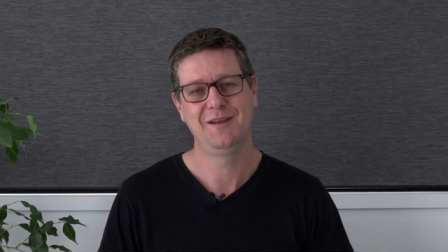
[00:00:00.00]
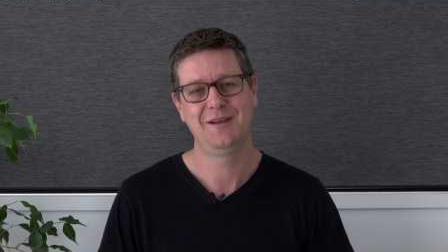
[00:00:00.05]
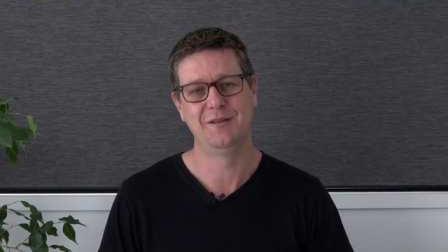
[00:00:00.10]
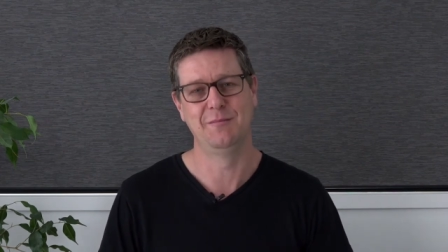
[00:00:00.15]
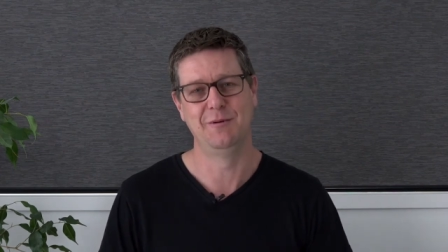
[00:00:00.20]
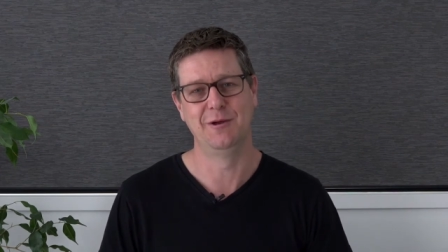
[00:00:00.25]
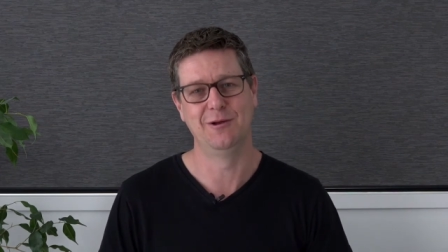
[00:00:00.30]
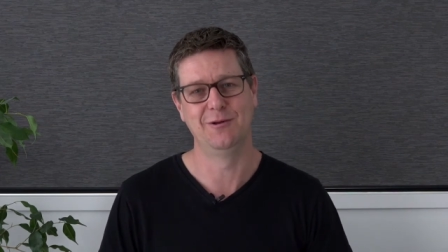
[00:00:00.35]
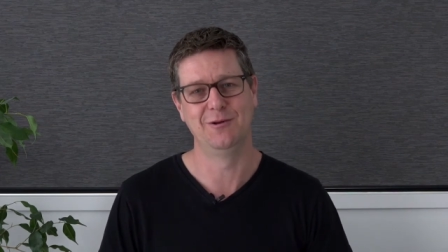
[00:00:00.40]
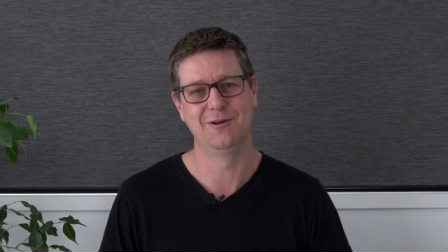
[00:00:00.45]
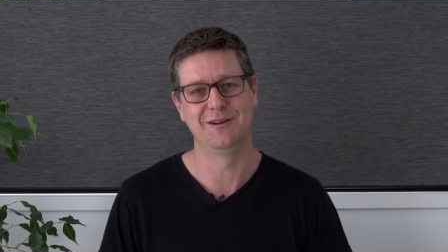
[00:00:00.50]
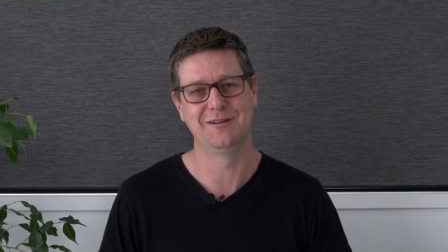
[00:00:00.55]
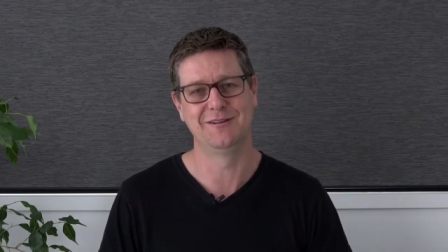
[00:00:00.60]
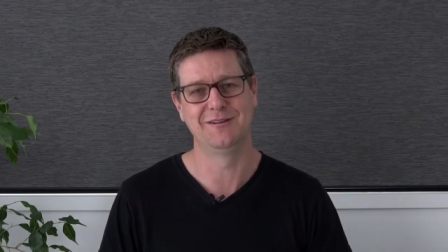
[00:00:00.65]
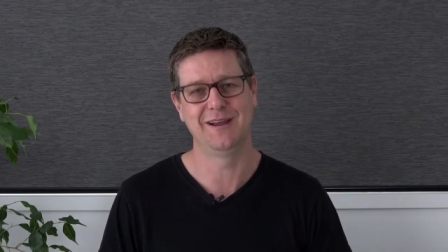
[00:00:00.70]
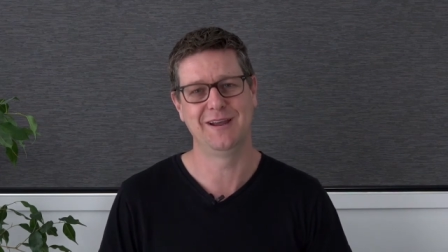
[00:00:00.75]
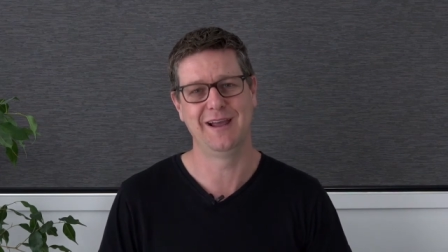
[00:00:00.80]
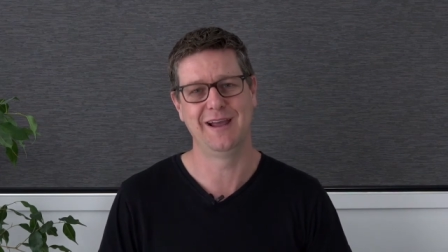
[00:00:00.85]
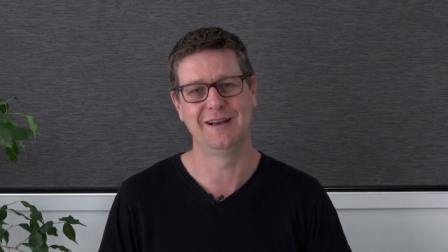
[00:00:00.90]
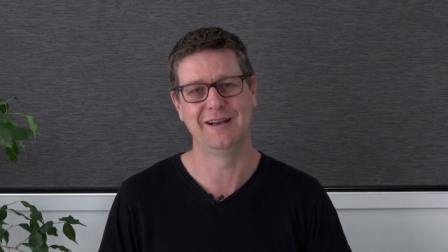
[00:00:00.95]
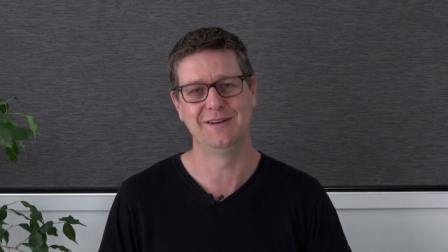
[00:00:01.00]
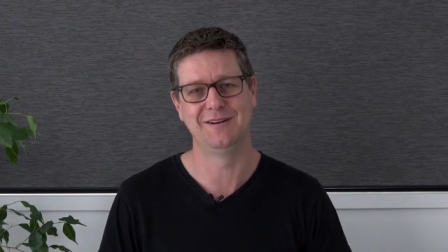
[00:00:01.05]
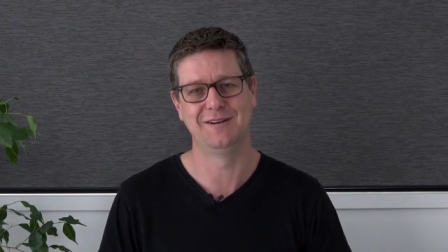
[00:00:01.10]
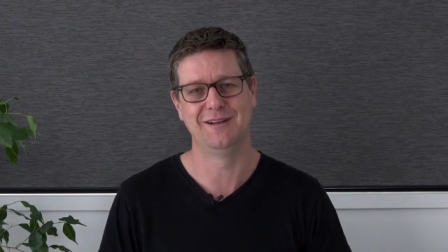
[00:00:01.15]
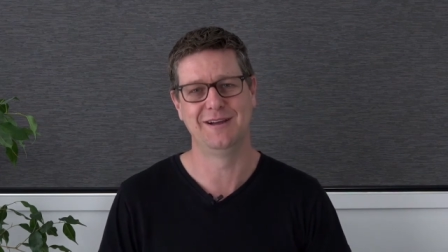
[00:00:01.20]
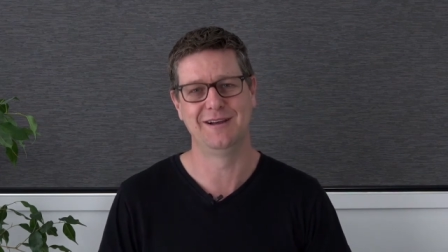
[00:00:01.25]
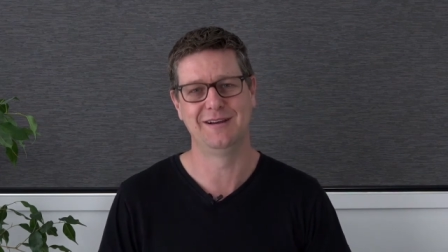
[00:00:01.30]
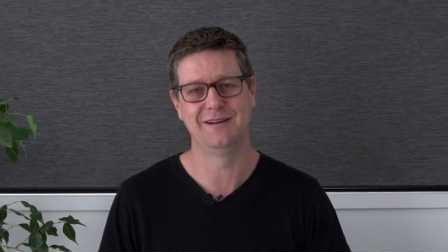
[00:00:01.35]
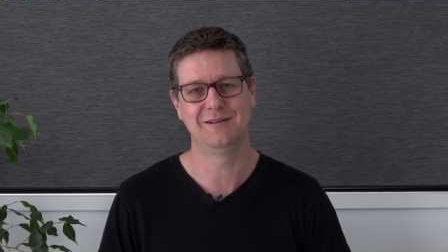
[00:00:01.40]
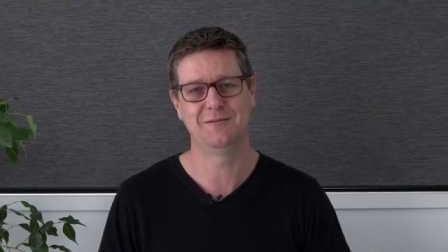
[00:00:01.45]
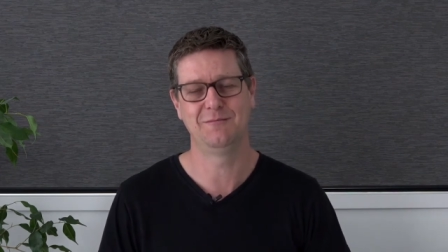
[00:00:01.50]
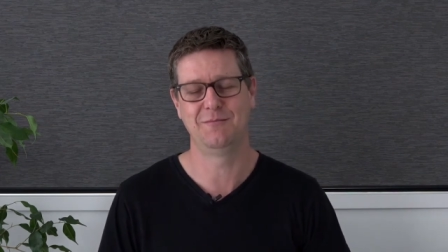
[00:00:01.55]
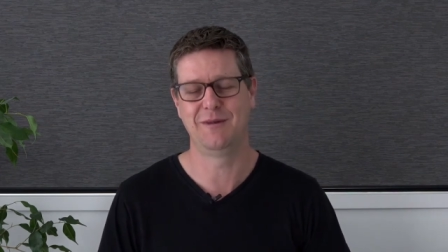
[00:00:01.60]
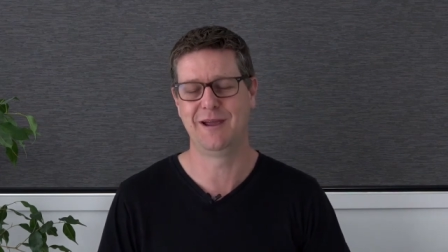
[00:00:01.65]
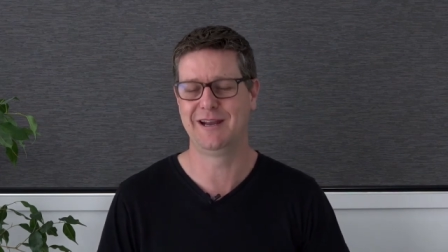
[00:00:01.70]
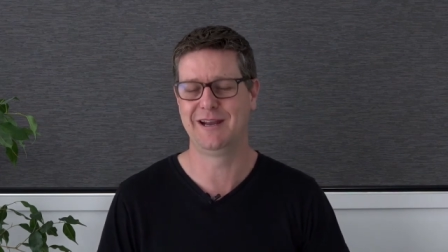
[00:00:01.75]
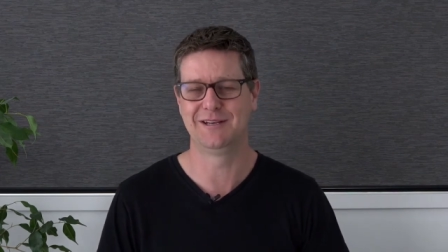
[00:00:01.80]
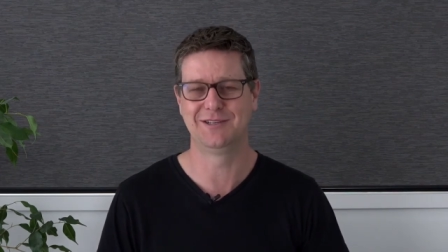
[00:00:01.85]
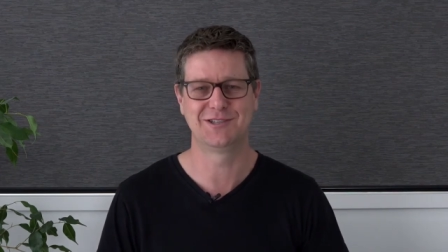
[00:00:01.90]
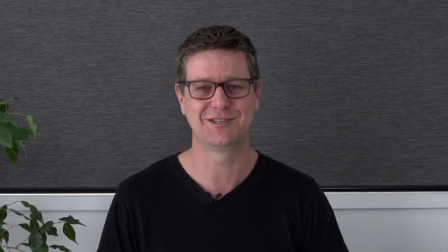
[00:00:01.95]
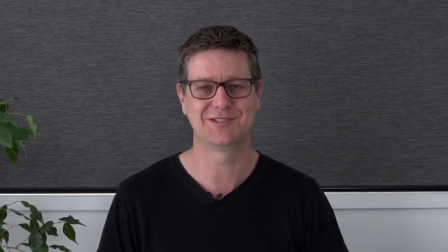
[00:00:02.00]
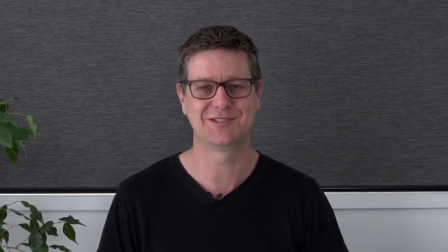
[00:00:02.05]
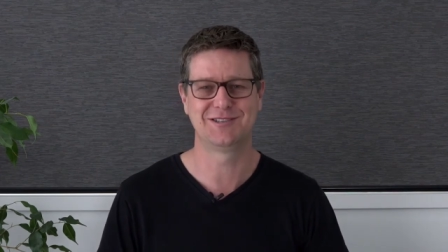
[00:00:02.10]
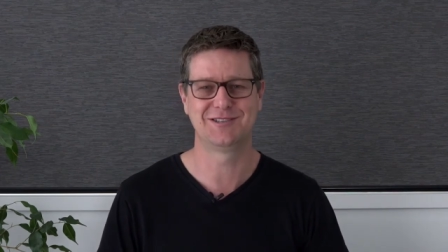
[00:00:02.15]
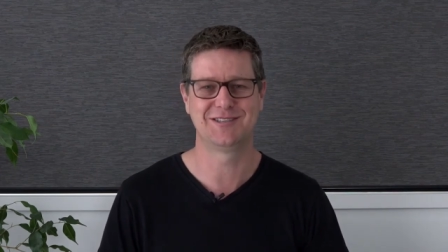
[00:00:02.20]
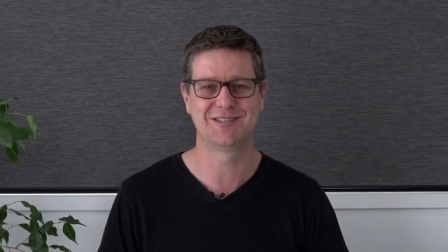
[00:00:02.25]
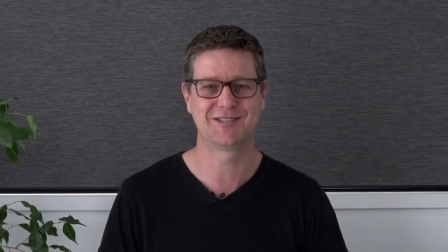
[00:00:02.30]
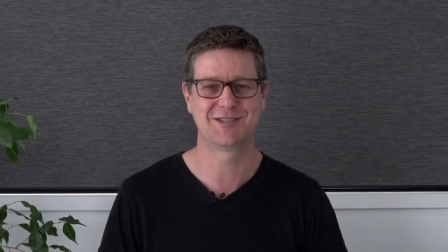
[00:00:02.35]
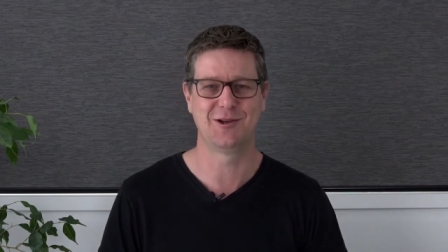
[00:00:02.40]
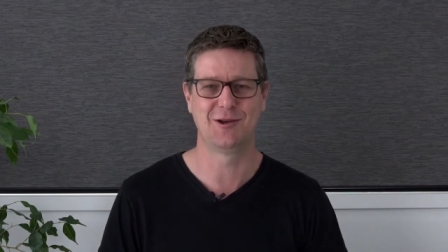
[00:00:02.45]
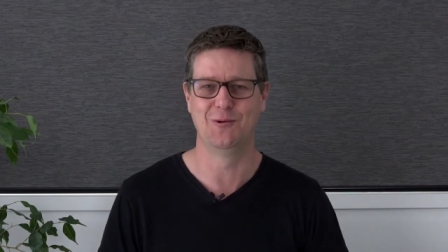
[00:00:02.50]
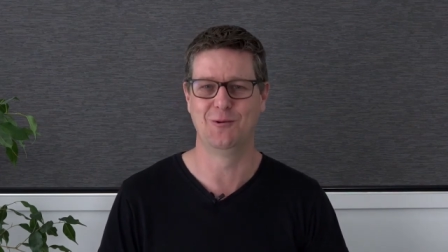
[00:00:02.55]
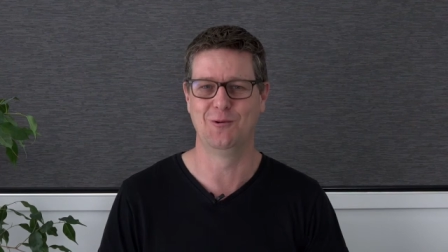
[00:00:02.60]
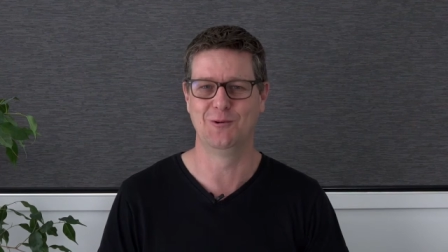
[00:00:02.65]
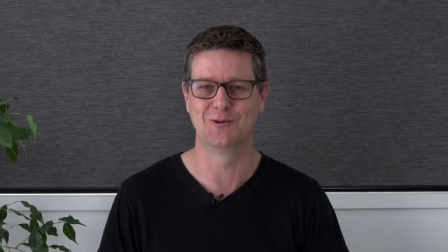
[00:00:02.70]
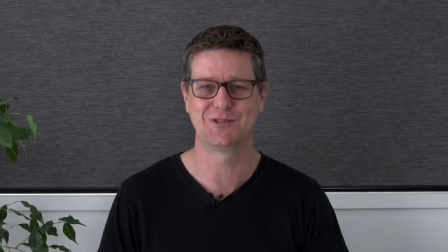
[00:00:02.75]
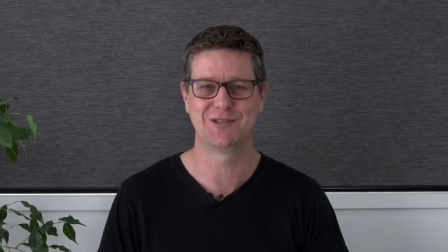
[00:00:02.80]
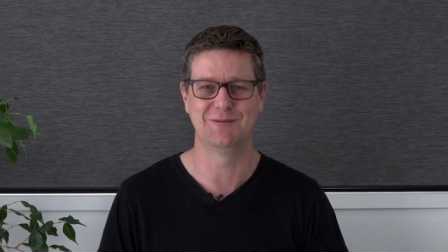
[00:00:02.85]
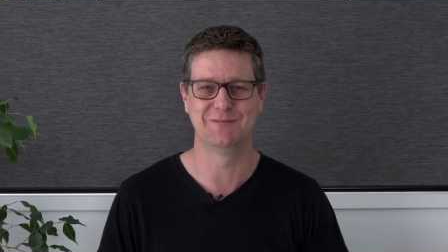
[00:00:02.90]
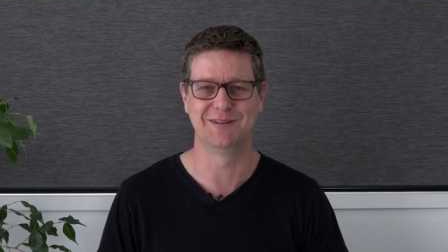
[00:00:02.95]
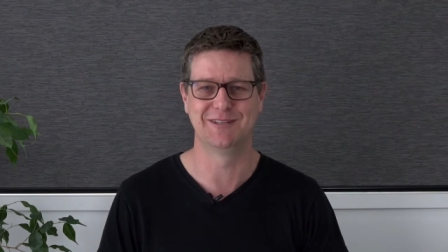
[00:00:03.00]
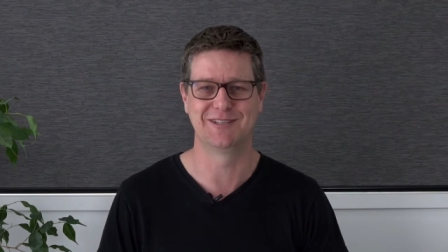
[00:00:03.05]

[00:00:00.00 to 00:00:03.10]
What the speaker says: the building, and man, it's just so awesome.